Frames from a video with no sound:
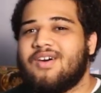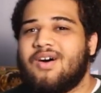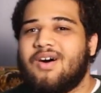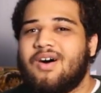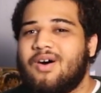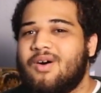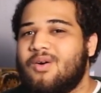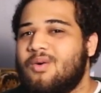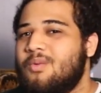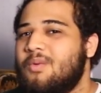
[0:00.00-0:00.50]

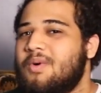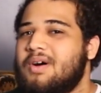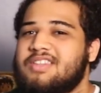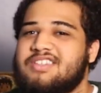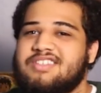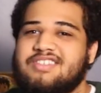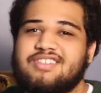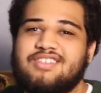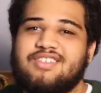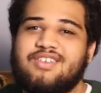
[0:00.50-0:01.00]

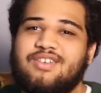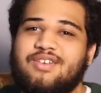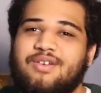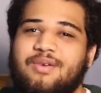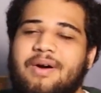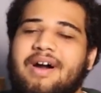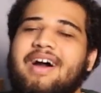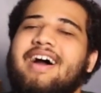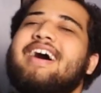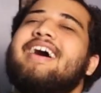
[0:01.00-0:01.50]
What's
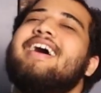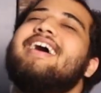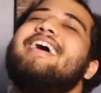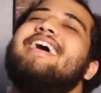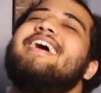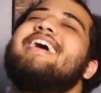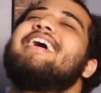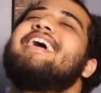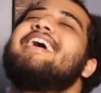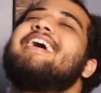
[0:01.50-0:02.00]
new?
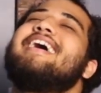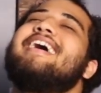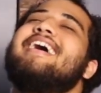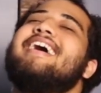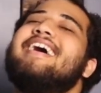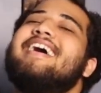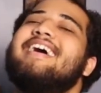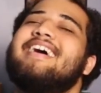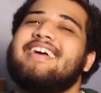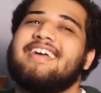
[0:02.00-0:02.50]

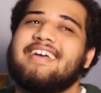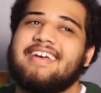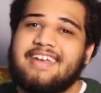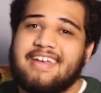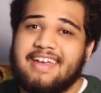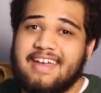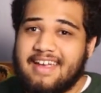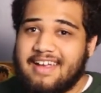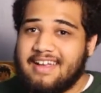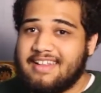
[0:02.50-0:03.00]

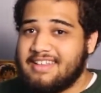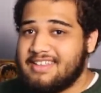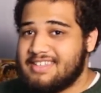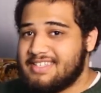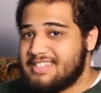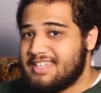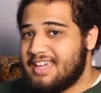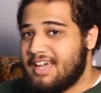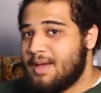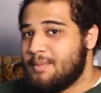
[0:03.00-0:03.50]
And
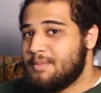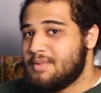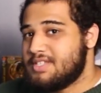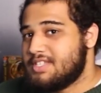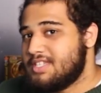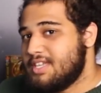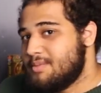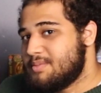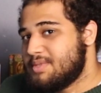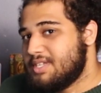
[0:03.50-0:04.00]
this time it
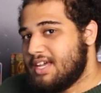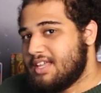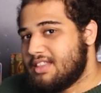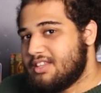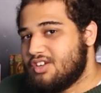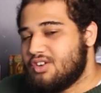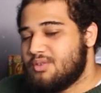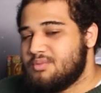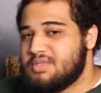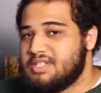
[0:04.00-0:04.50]
seems like
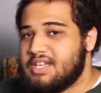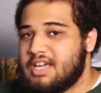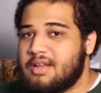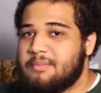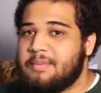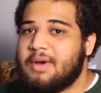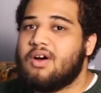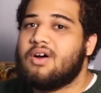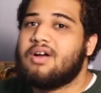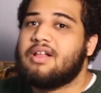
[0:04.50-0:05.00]
they're upset
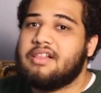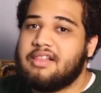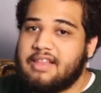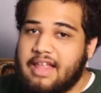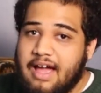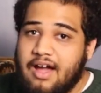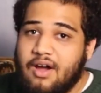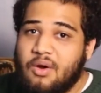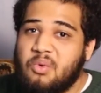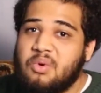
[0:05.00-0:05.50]
about
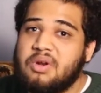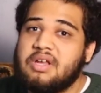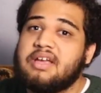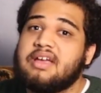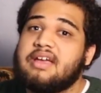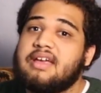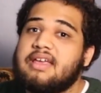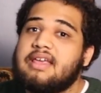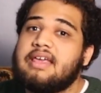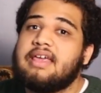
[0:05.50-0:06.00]
cloud
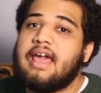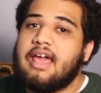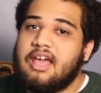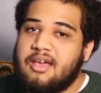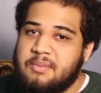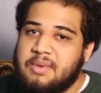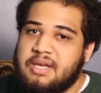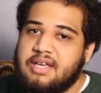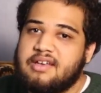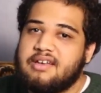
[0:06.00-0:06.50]

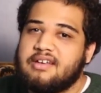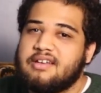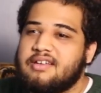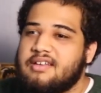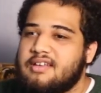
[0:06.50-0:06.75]
gaming.